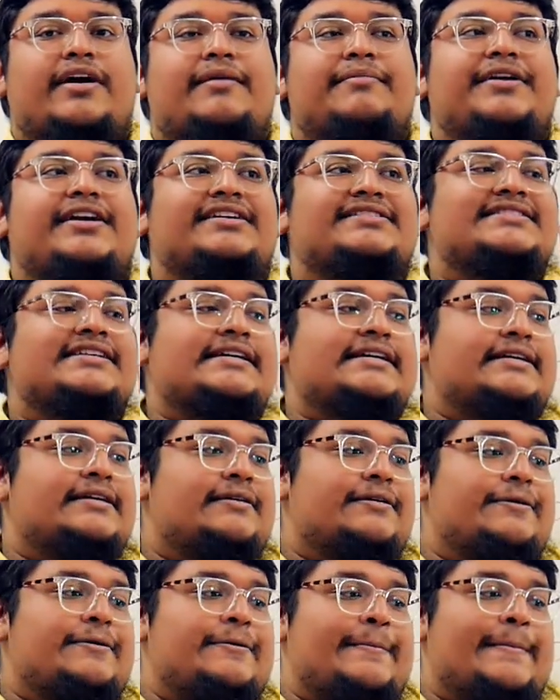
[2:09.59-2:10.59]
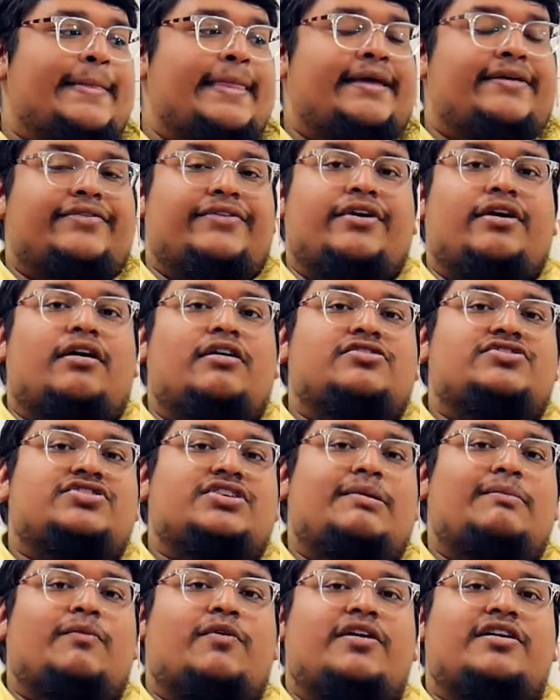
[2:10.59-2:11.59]
Because there are
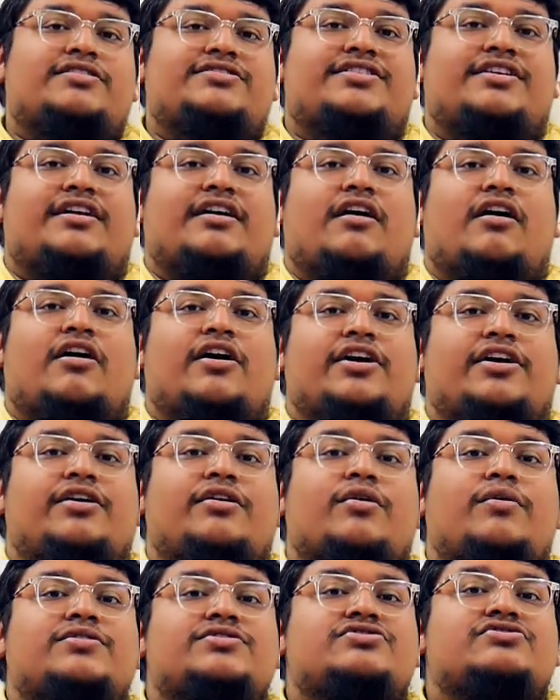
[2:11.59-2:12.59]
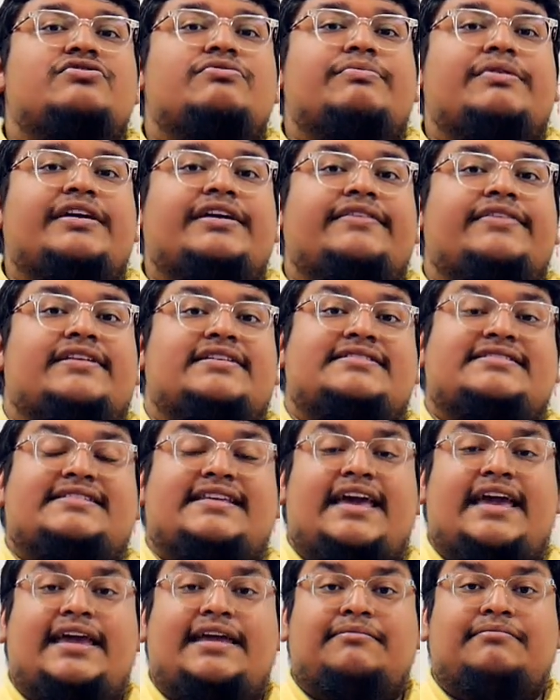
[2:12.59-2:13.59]
some words that are going to be the
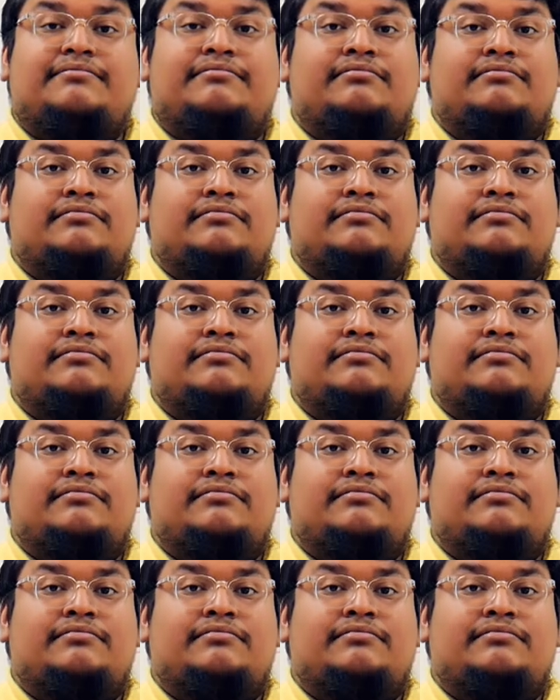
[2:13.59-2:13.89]
same